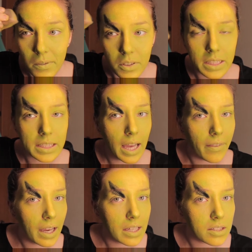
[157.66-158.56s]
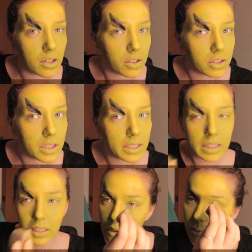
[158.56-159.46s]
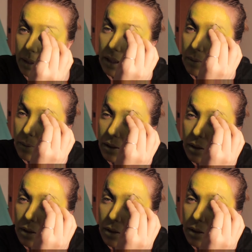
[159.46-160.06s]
Just like that, so it's just a little bit, and we're